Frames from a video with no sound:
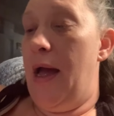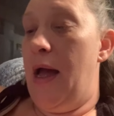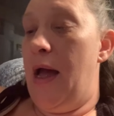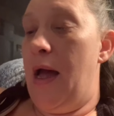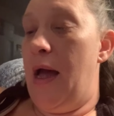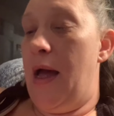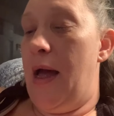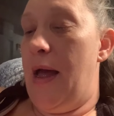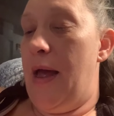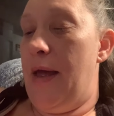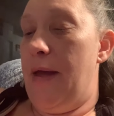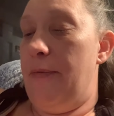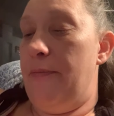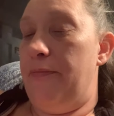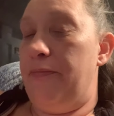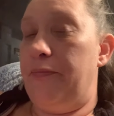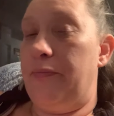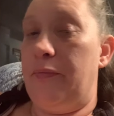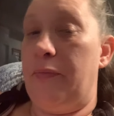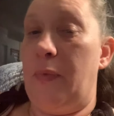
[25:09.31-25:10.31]

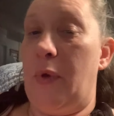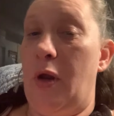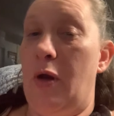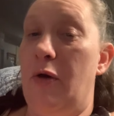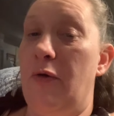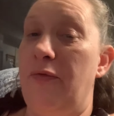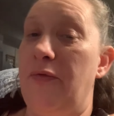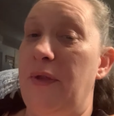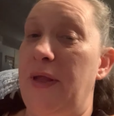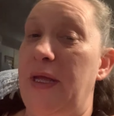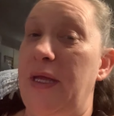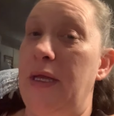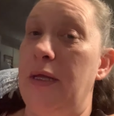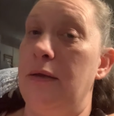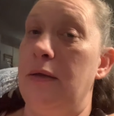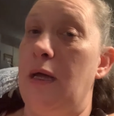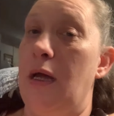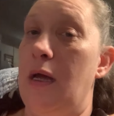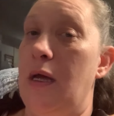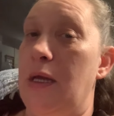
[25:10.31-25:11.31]
Hopefully,
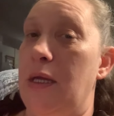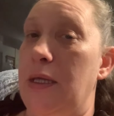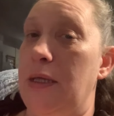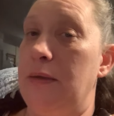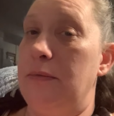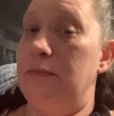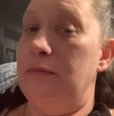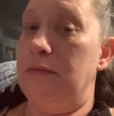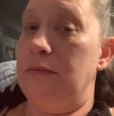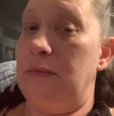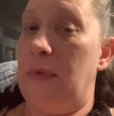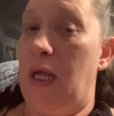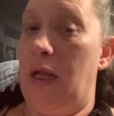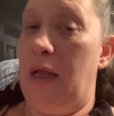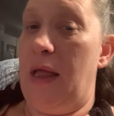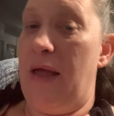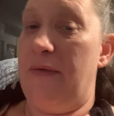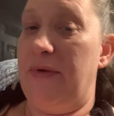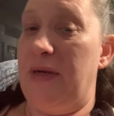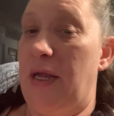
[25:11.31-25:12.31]
I'll
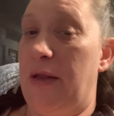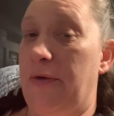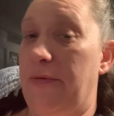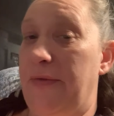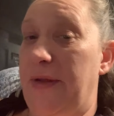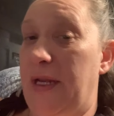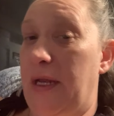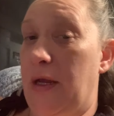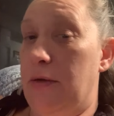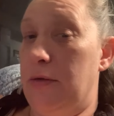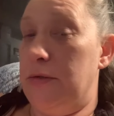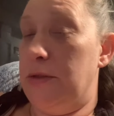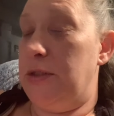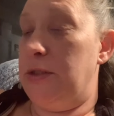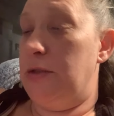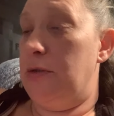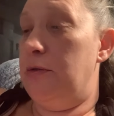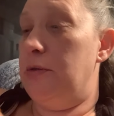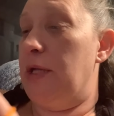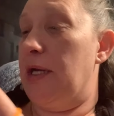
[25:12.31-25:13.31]
have another video
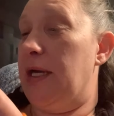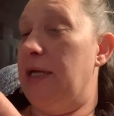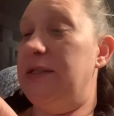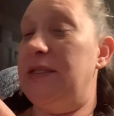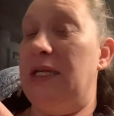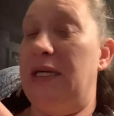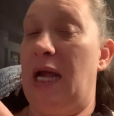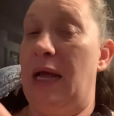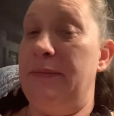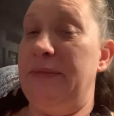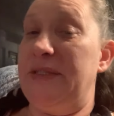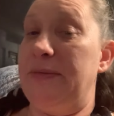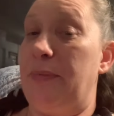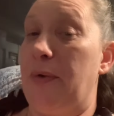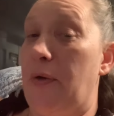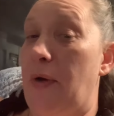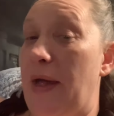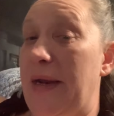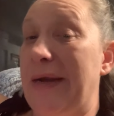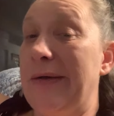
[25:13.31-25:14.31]
soon. Like I said, I'm
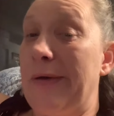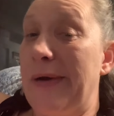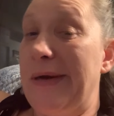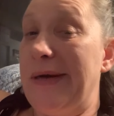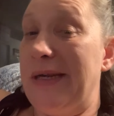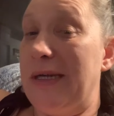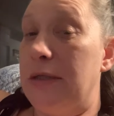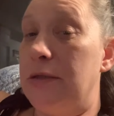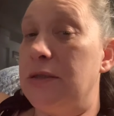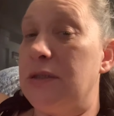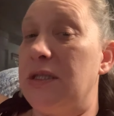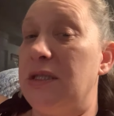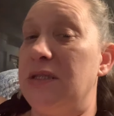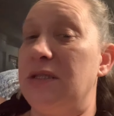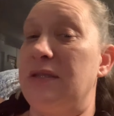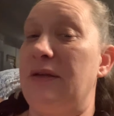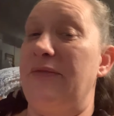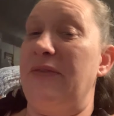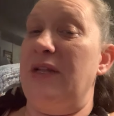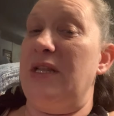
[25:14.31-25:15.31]
sporadic right now because
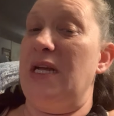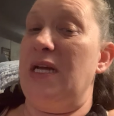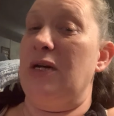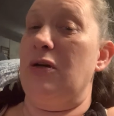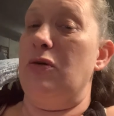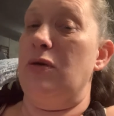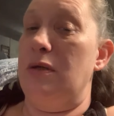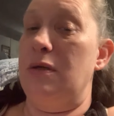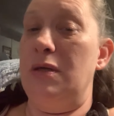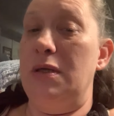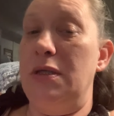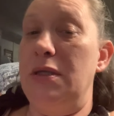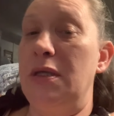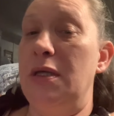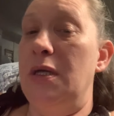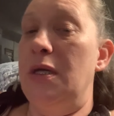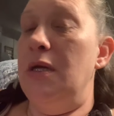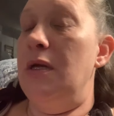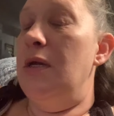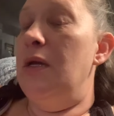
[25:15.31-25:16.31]
everything going on
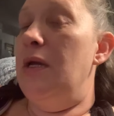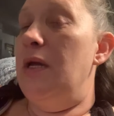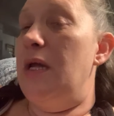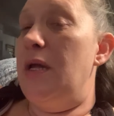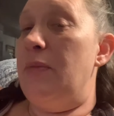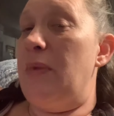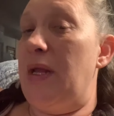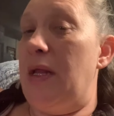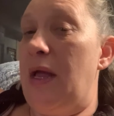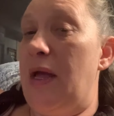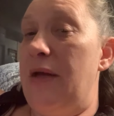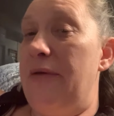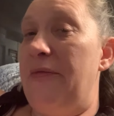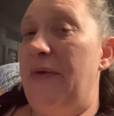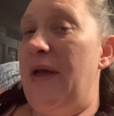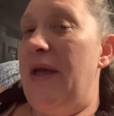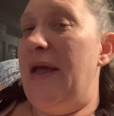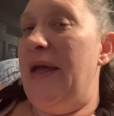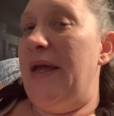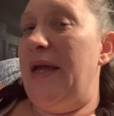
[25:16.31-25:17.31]
in my life
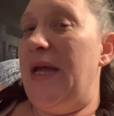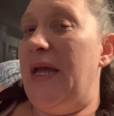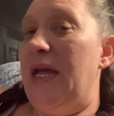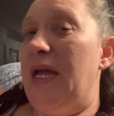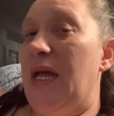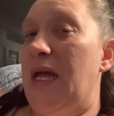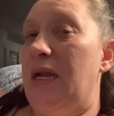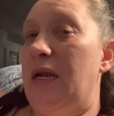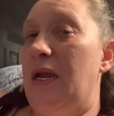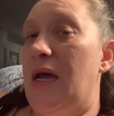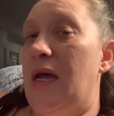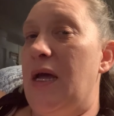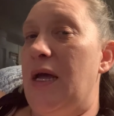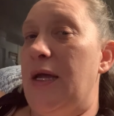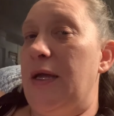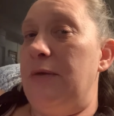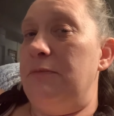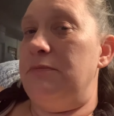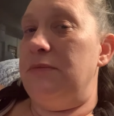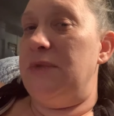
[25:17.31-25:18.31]
and
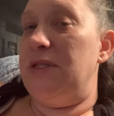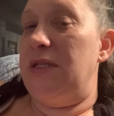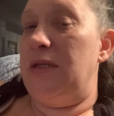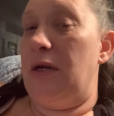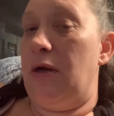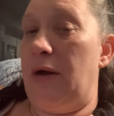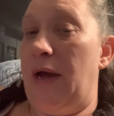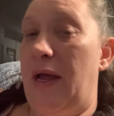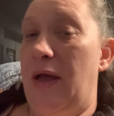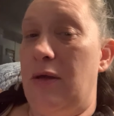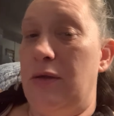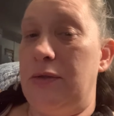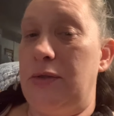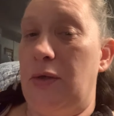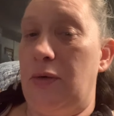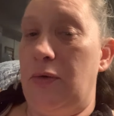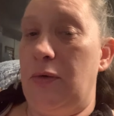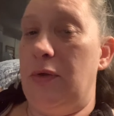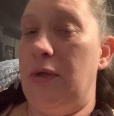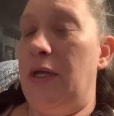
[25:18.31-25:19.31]
in our
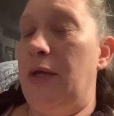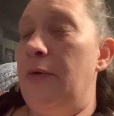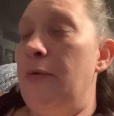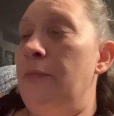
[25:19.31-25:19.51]
household.